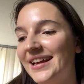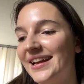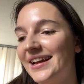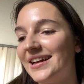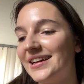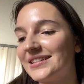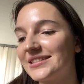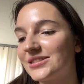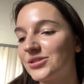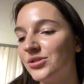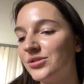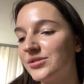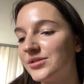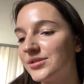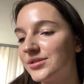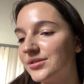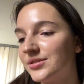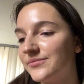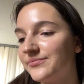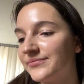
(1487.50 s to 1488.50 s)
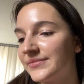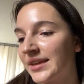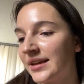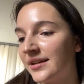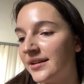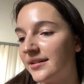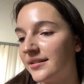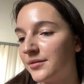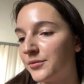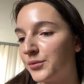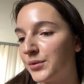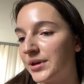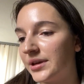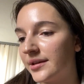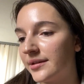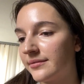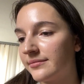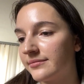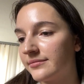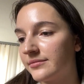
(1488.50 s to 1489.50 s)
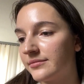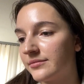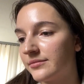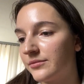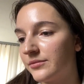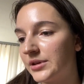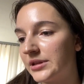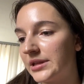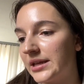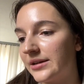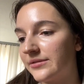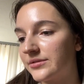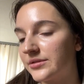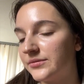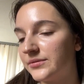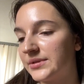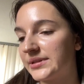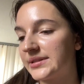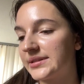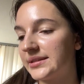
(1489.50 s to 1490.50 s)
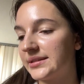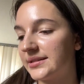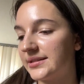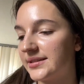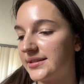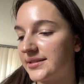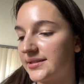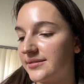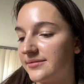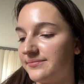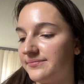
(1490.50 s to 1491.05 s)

And also we left with this